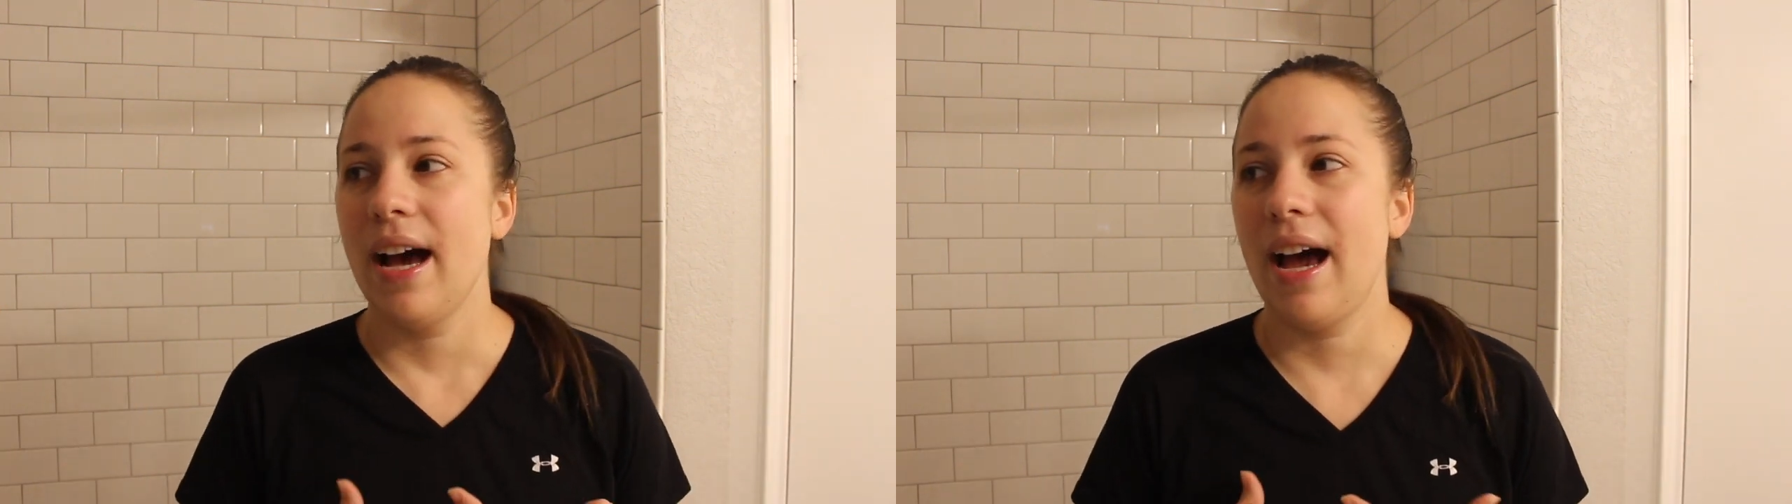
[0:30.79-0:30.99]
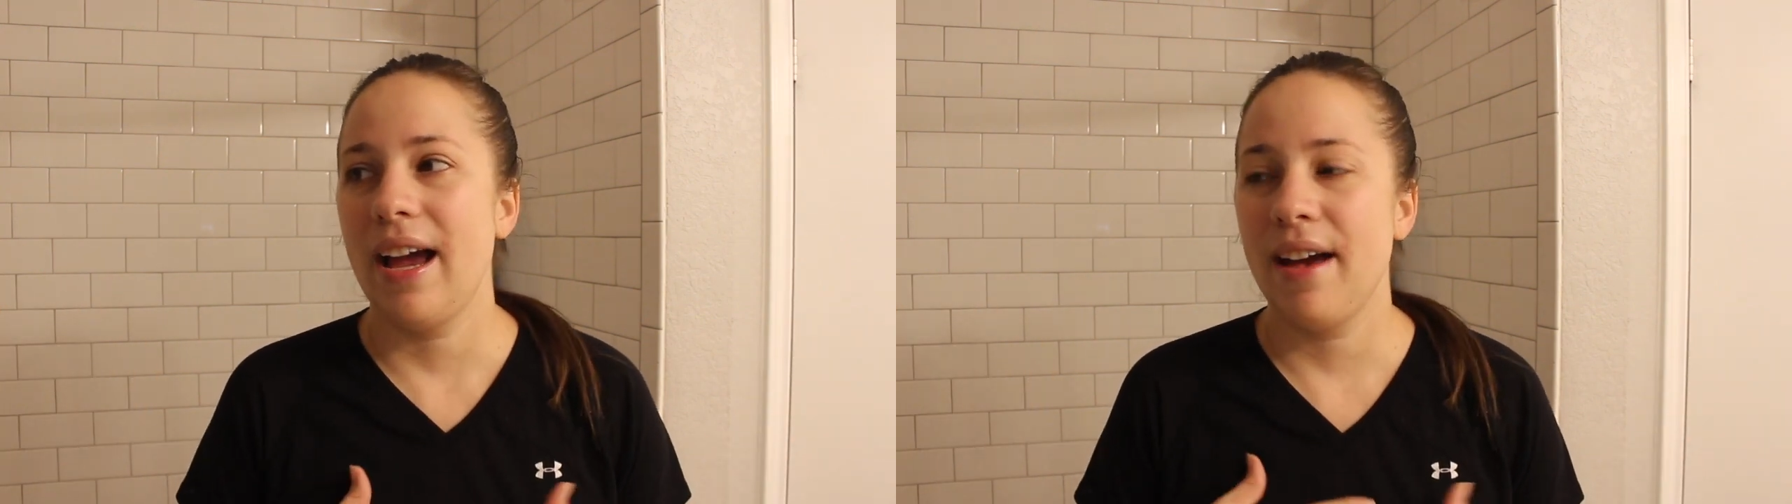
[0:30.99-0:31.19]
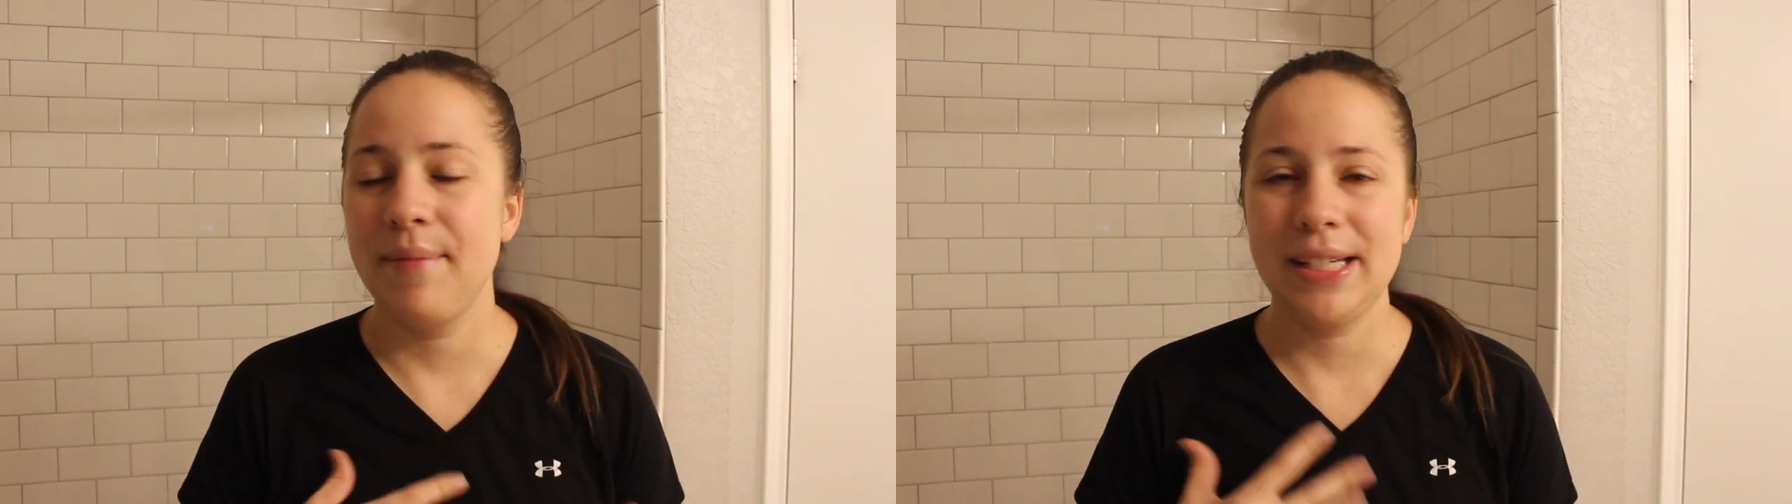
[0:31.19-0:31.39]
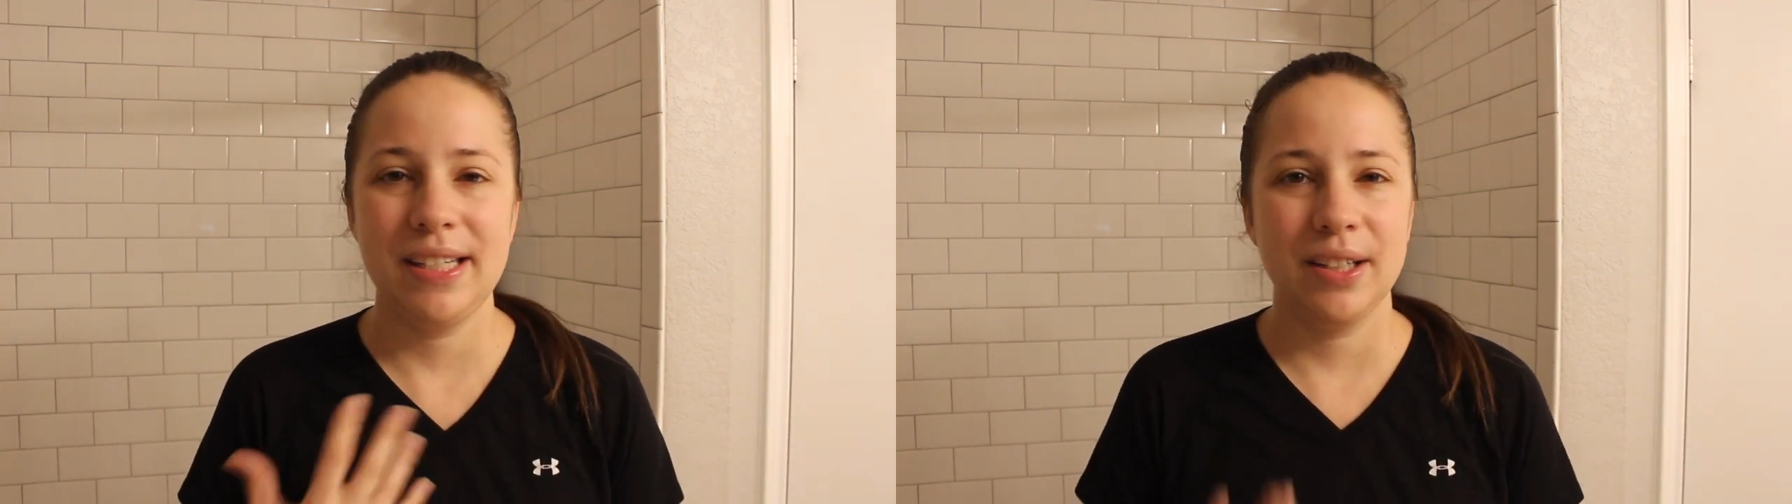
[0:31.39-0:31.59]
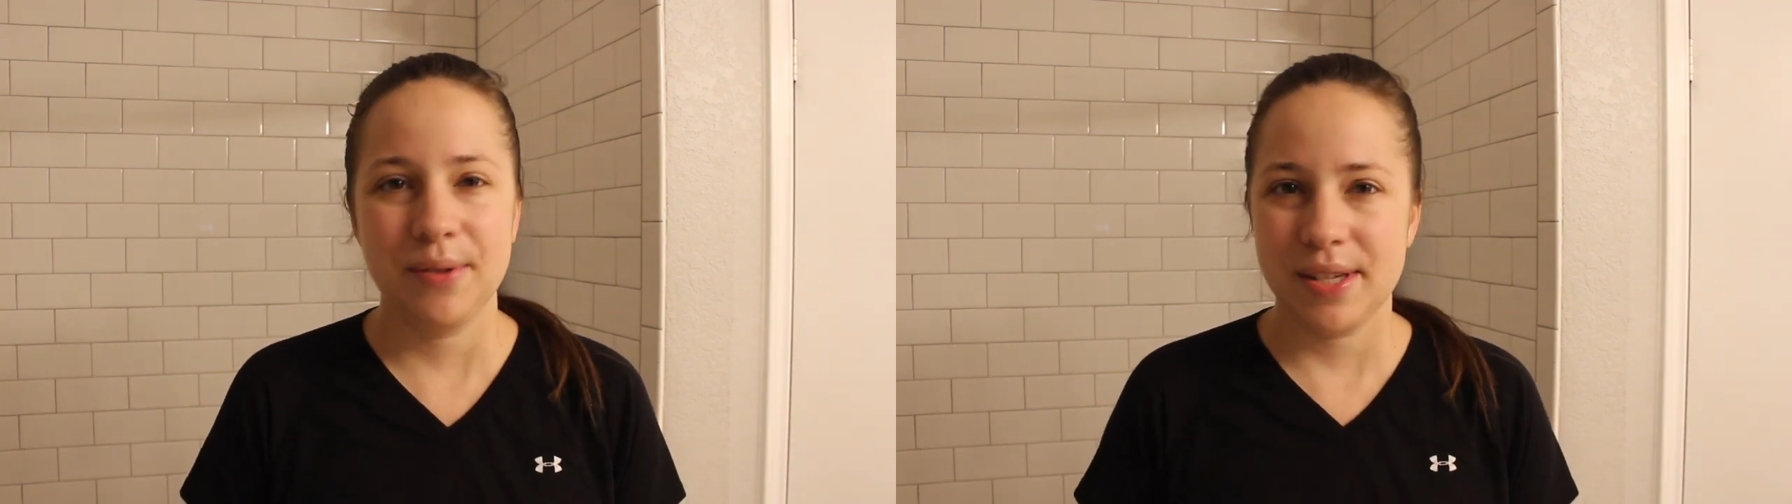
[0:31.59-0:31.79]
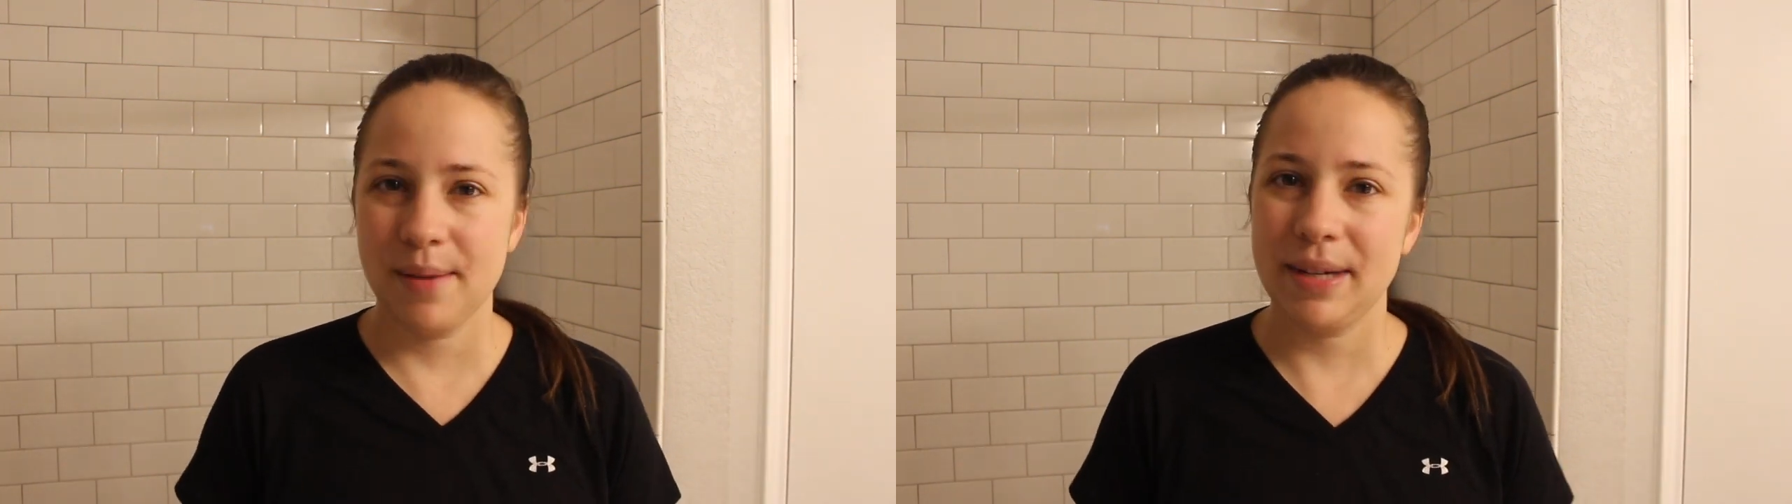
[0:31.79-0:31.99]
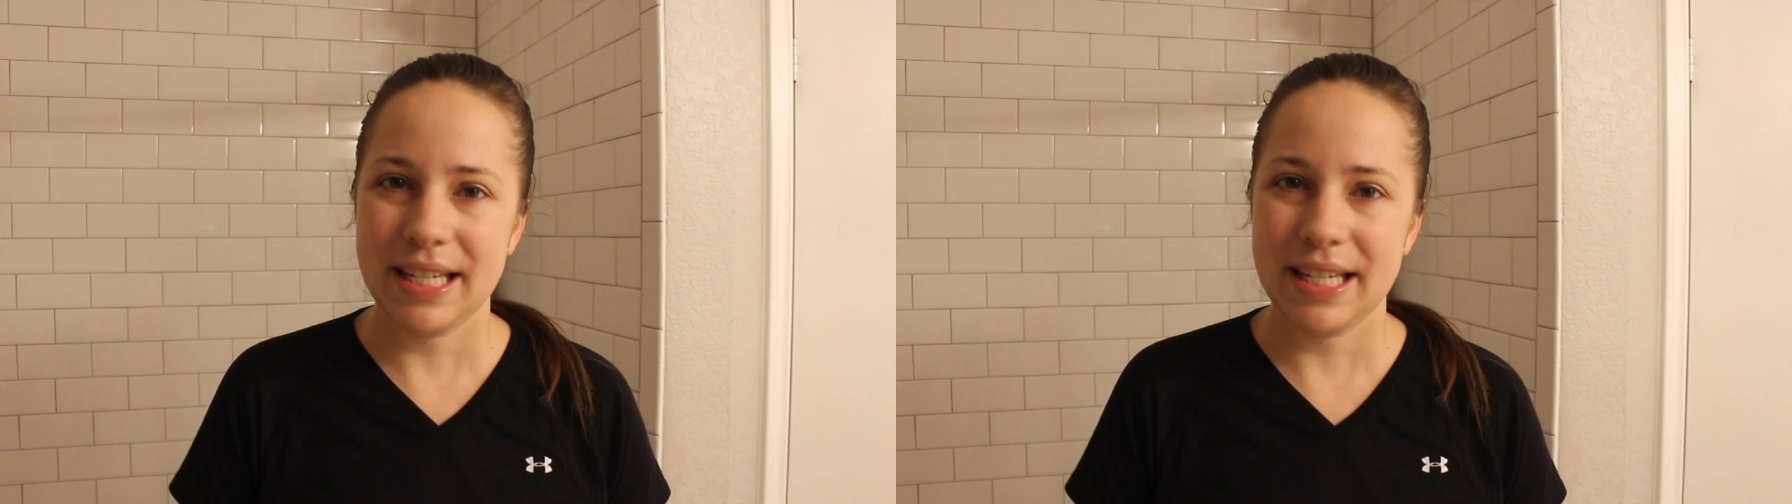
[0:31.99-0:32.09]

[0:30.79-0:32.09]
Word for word: I have been dealing with some